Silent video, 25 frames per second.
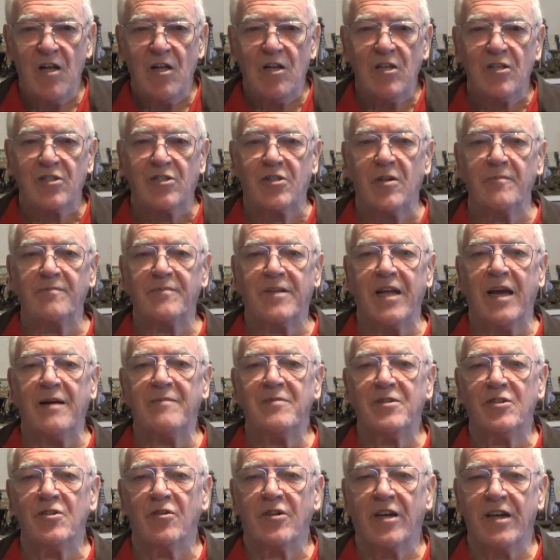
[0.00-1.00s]

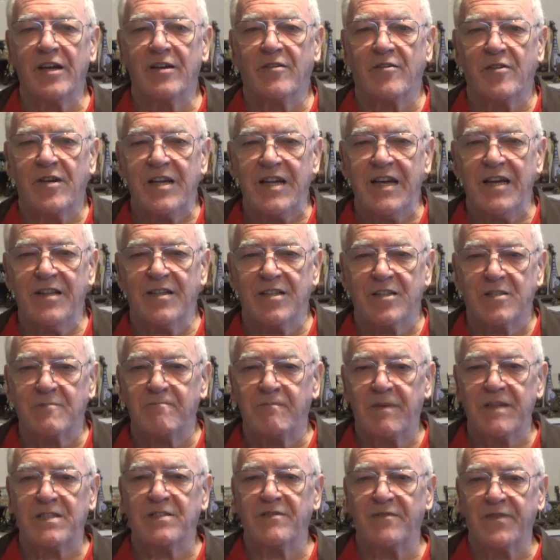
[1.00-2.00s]
Sometimes you can create a
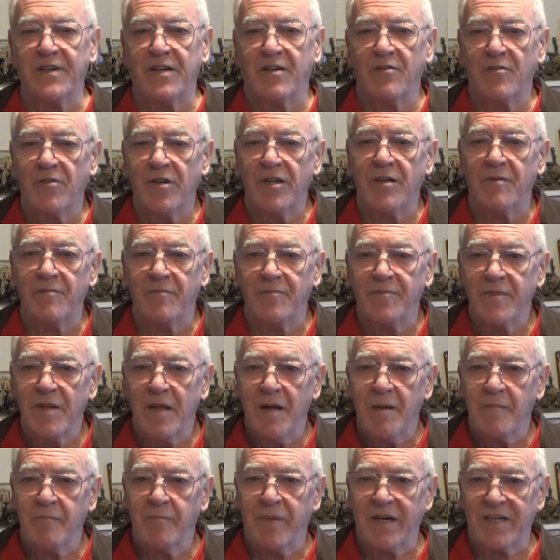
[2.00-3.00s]
specific rhythm
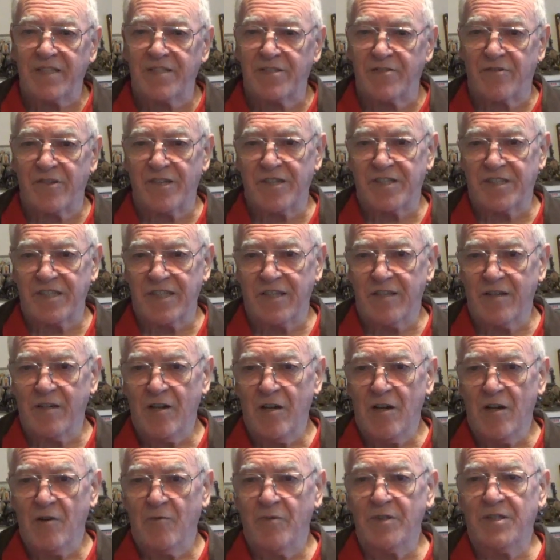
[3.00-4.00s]
by stressing,
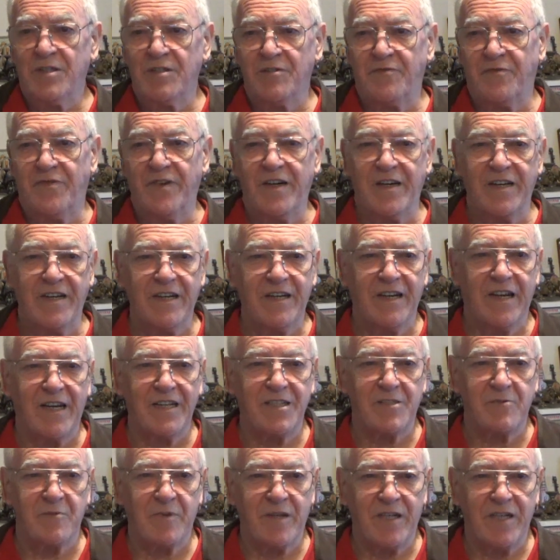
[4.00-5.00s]
which is very
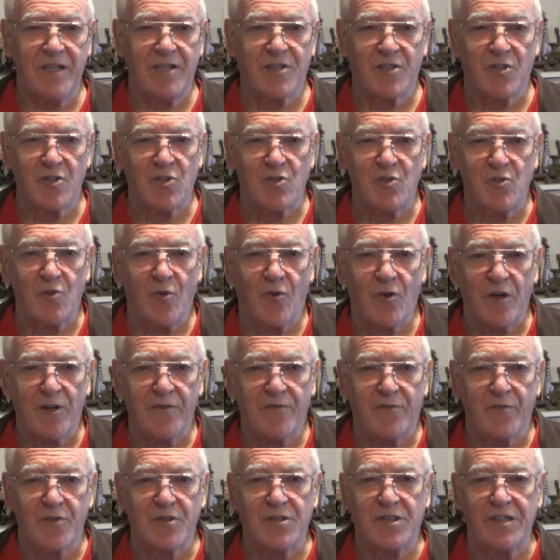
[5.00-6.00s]
nice when it's a story
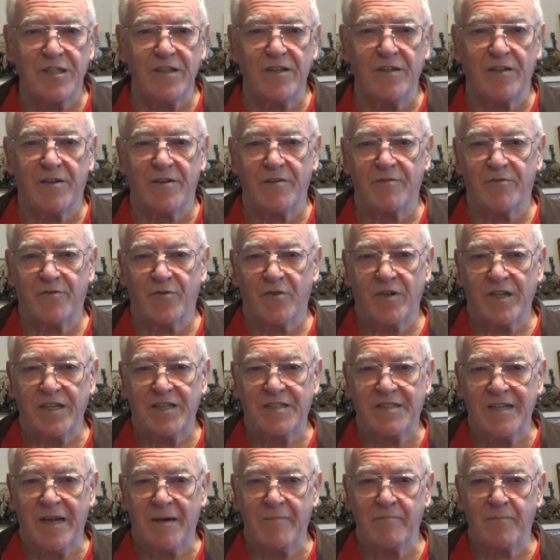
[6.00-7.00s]
for children, for
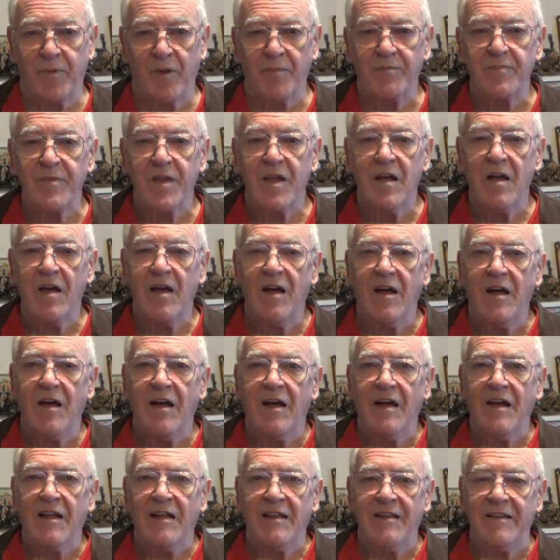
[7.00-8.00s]
example.
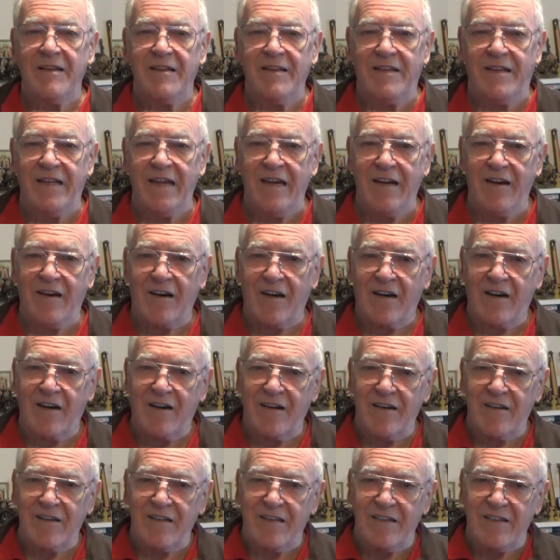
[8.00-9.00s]
They are
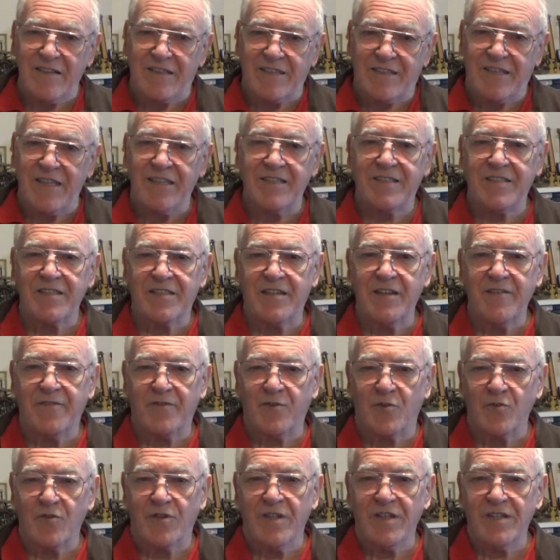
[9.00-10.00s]

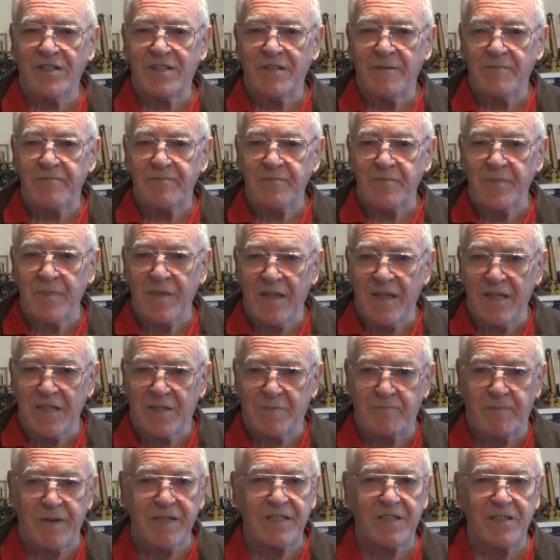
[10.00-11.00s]
sensitive to this,
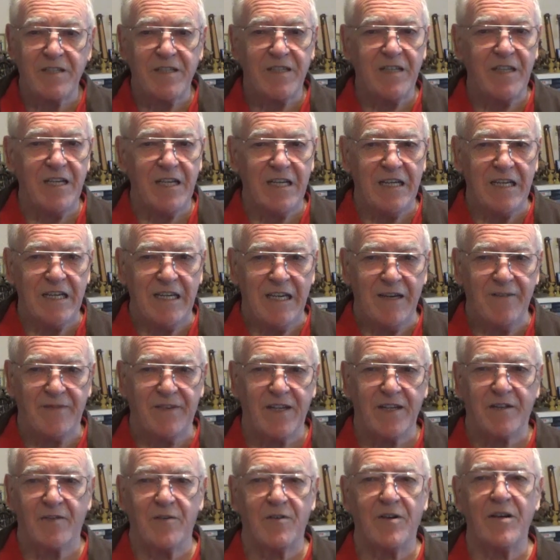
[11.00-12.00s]
especially if
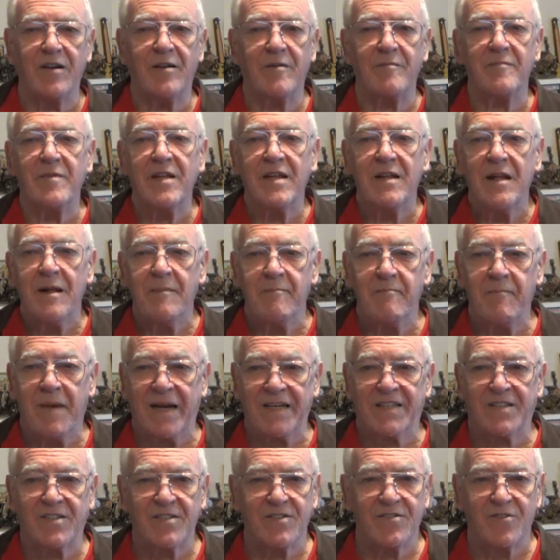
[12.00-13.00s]
that rhythm
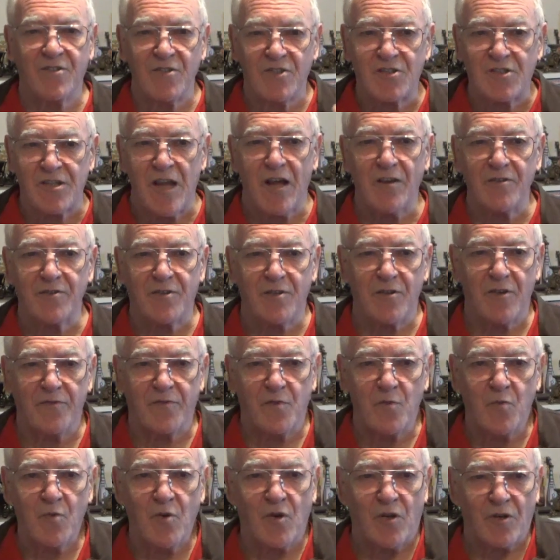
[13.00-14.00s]
matches the sound of
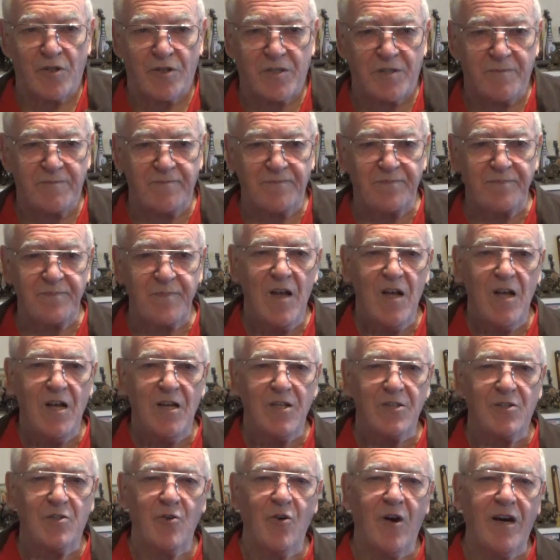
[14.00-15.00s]
the words.
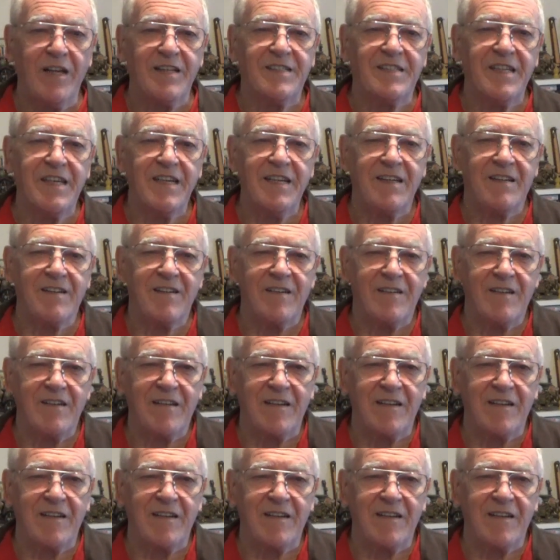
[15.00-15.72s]
So I think